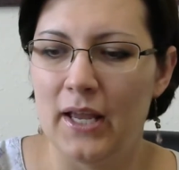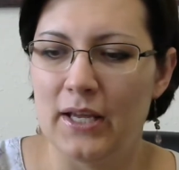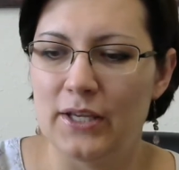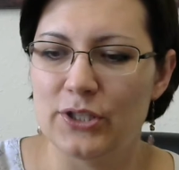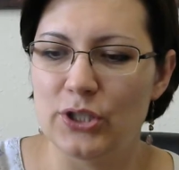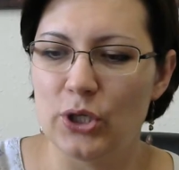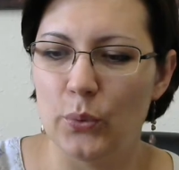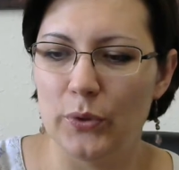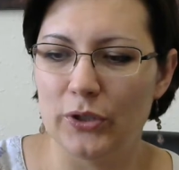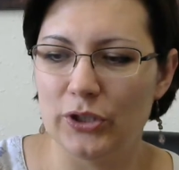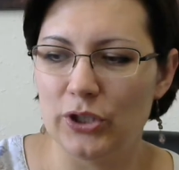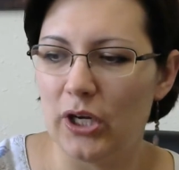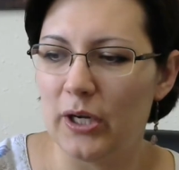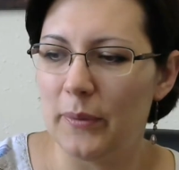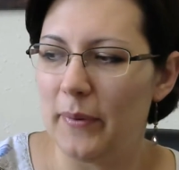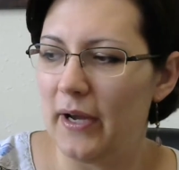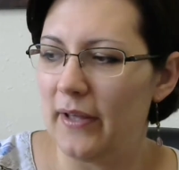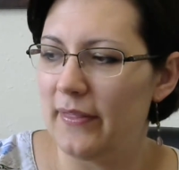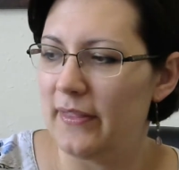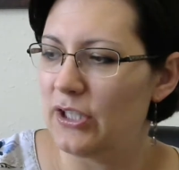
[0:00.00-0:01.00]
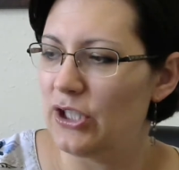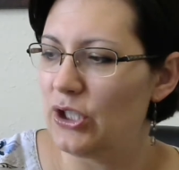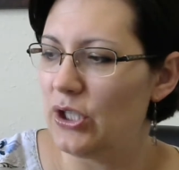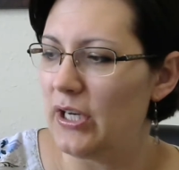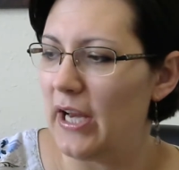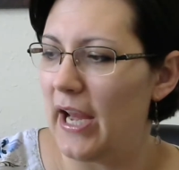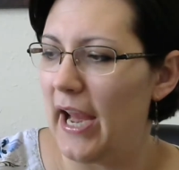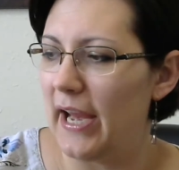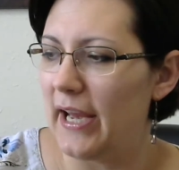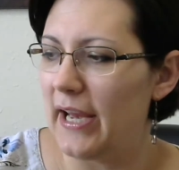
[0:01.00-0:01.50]
So we'll talk about this
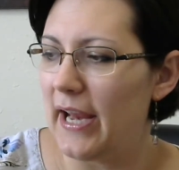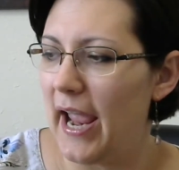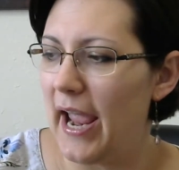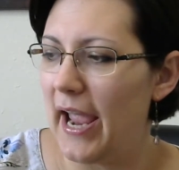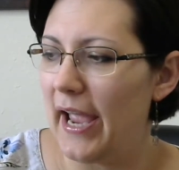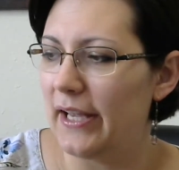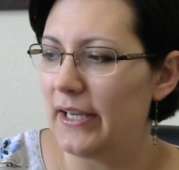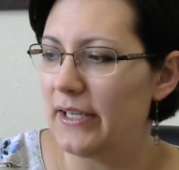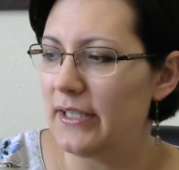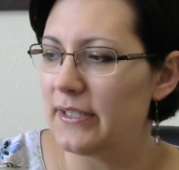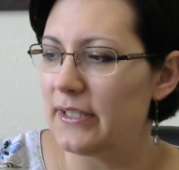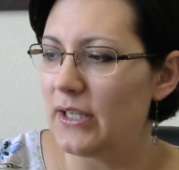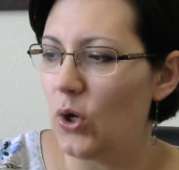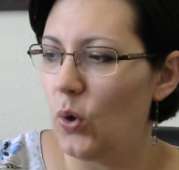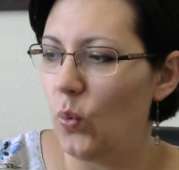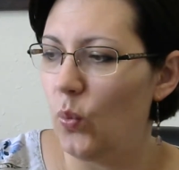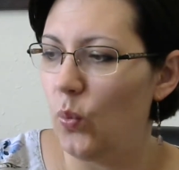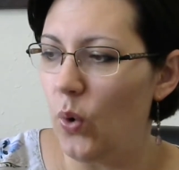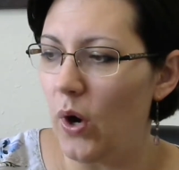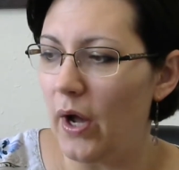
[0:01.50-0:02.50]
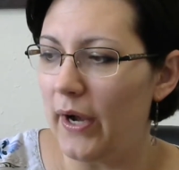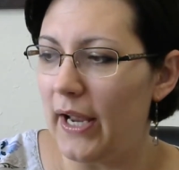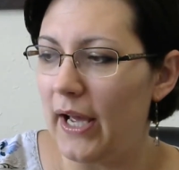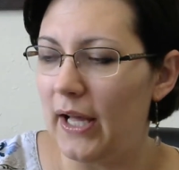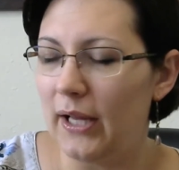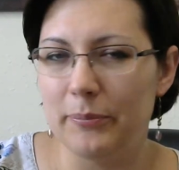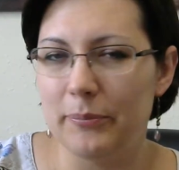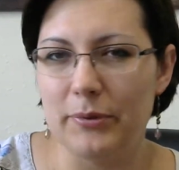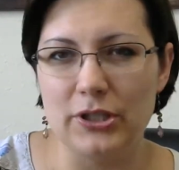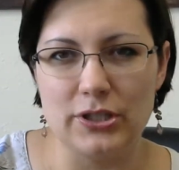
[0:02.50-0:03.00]
today. And what
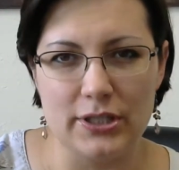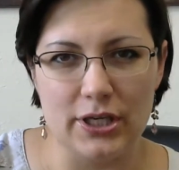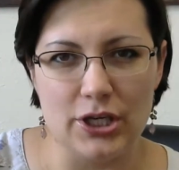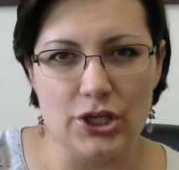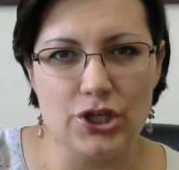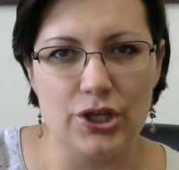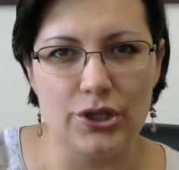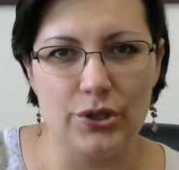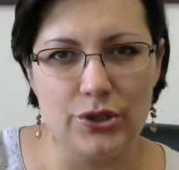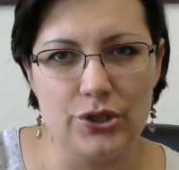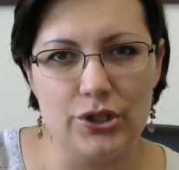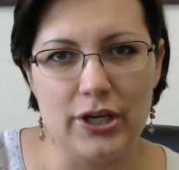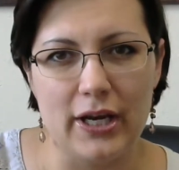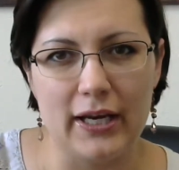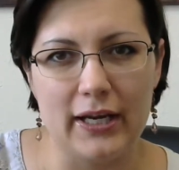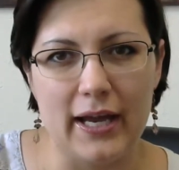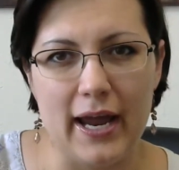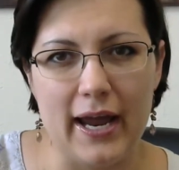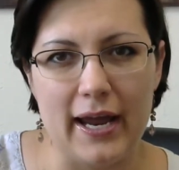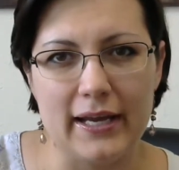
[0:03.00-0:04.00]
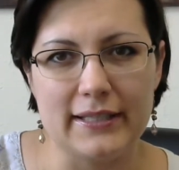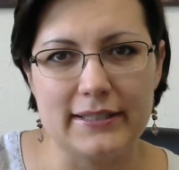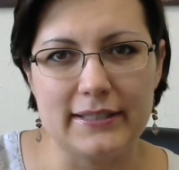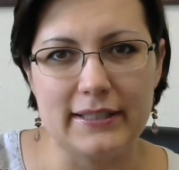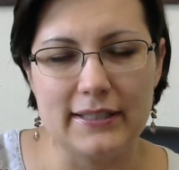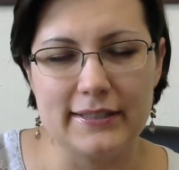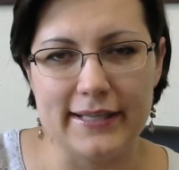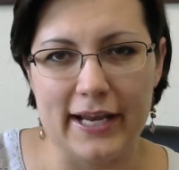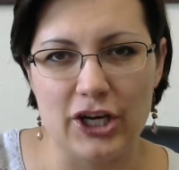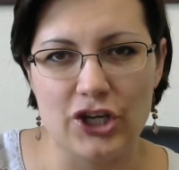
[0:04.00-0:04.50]
I'll be teaching you today, guys,
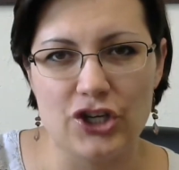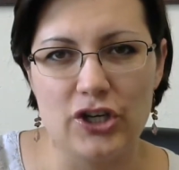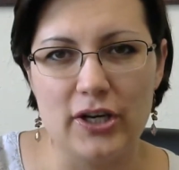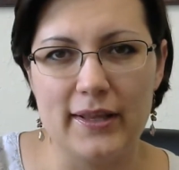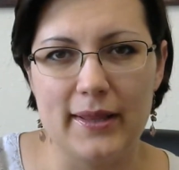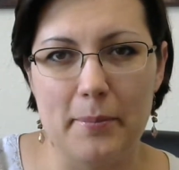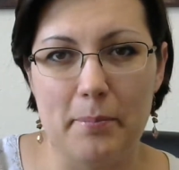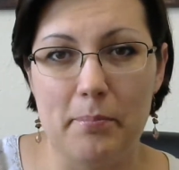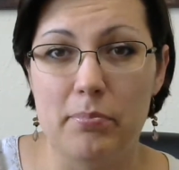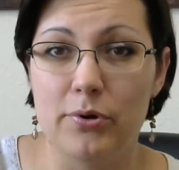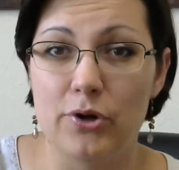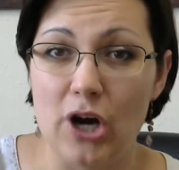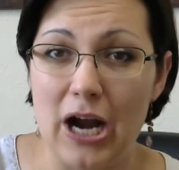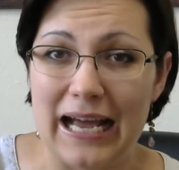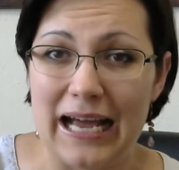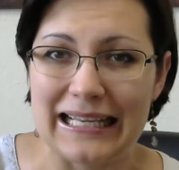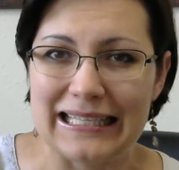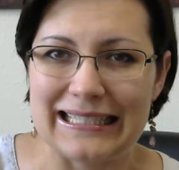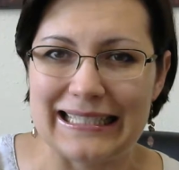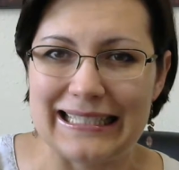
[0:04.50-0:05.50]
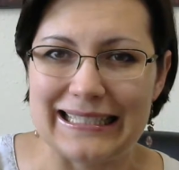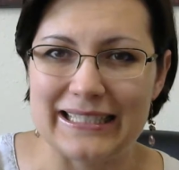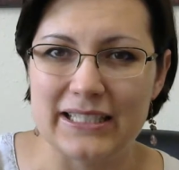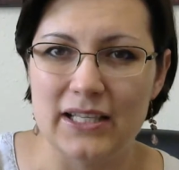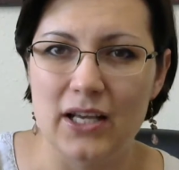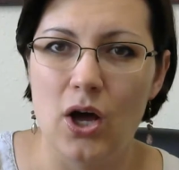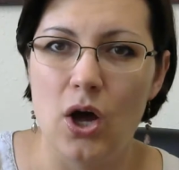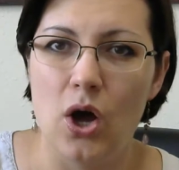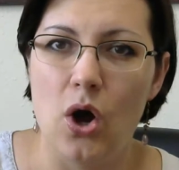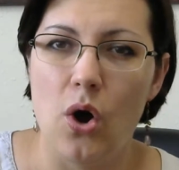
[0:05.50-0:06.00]
is actually the process
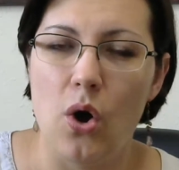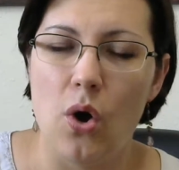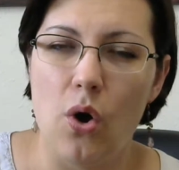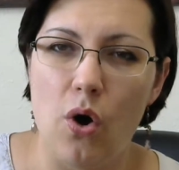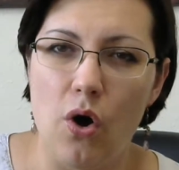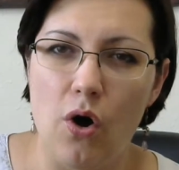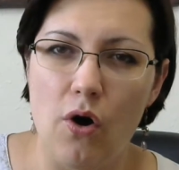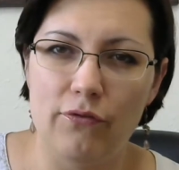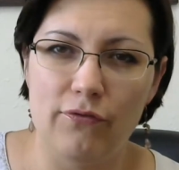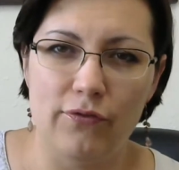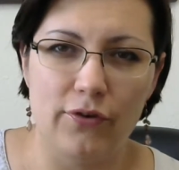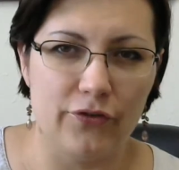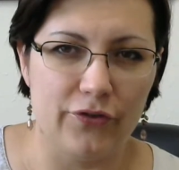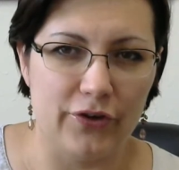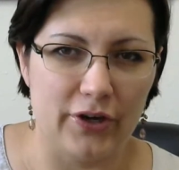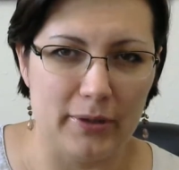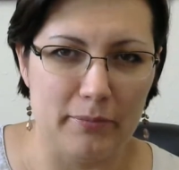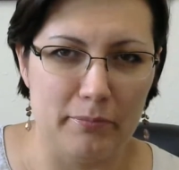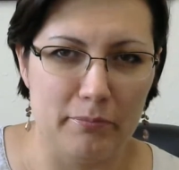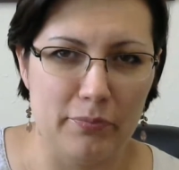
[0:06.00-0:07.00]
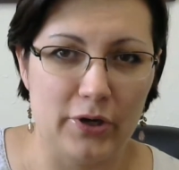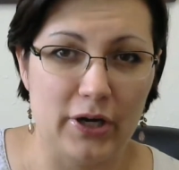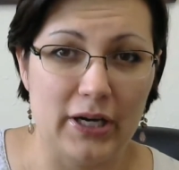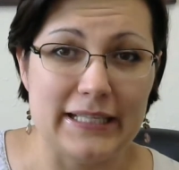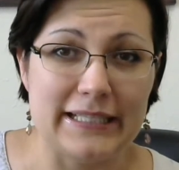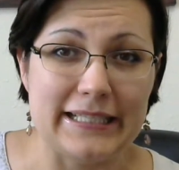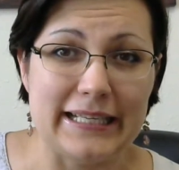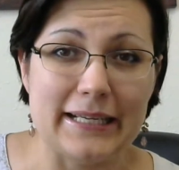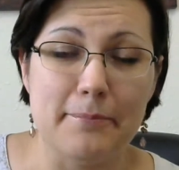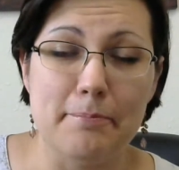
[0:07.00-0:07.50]
of
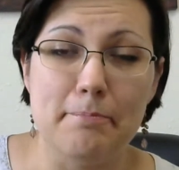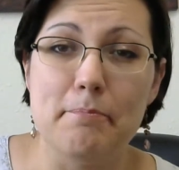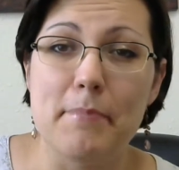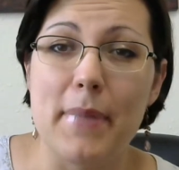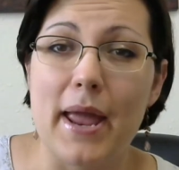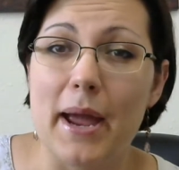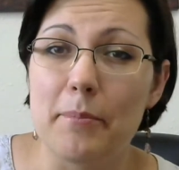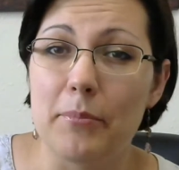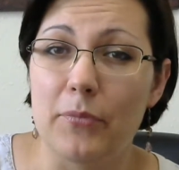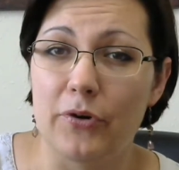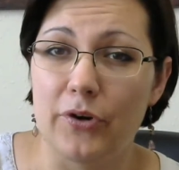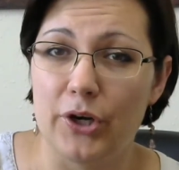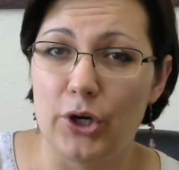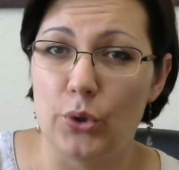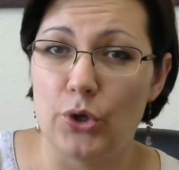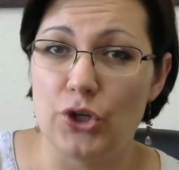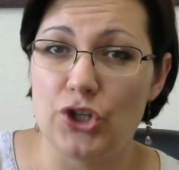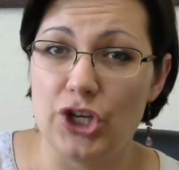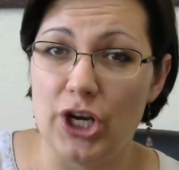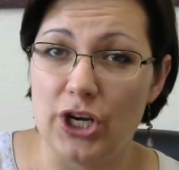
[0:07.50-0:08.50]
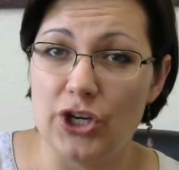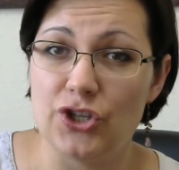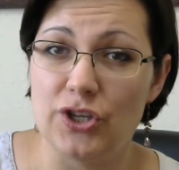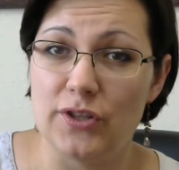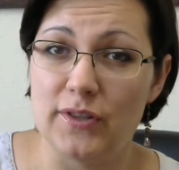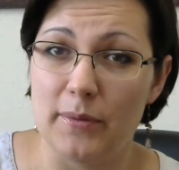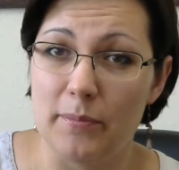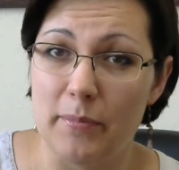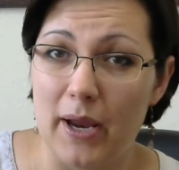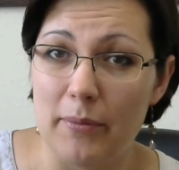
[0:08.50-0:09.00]
re-imprinting memory or
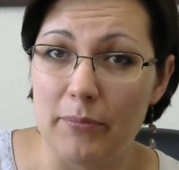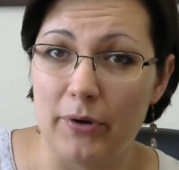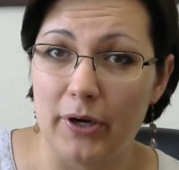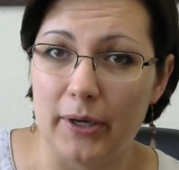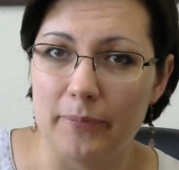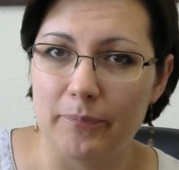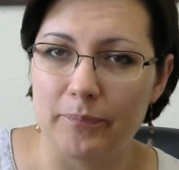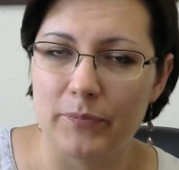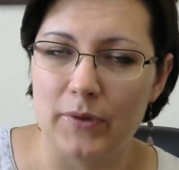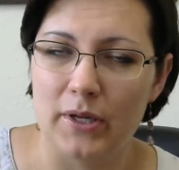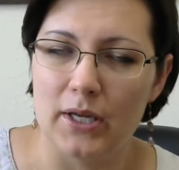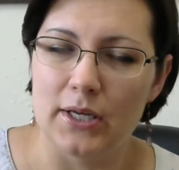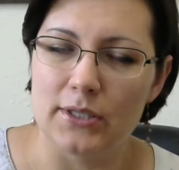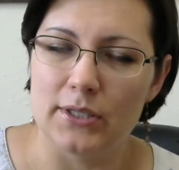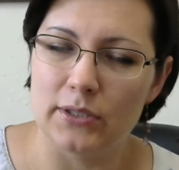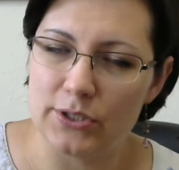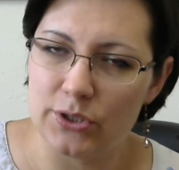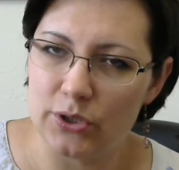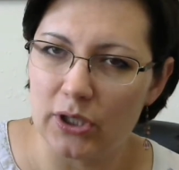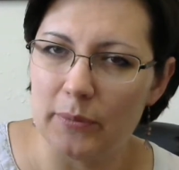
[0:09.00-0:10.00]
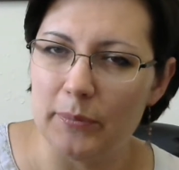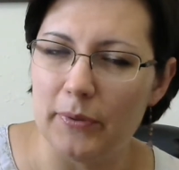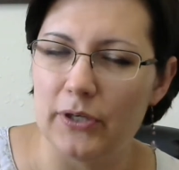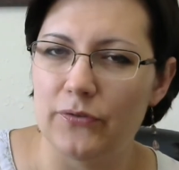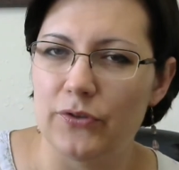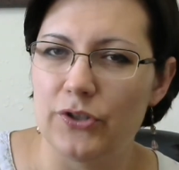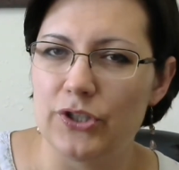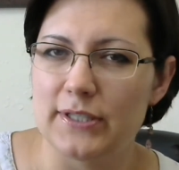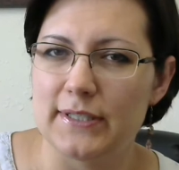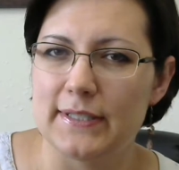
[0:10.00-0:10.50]
changing the memory. So let's talk about it
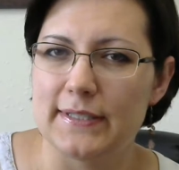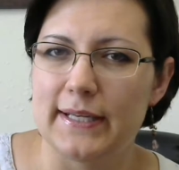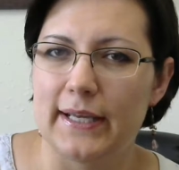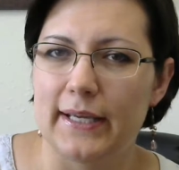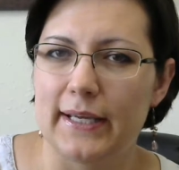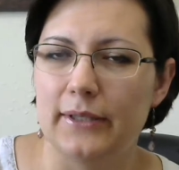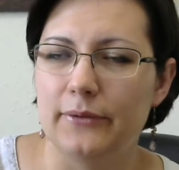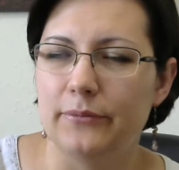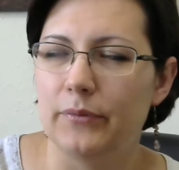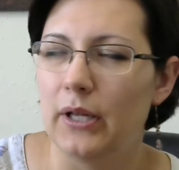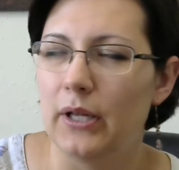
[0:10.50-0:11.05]
for just a second.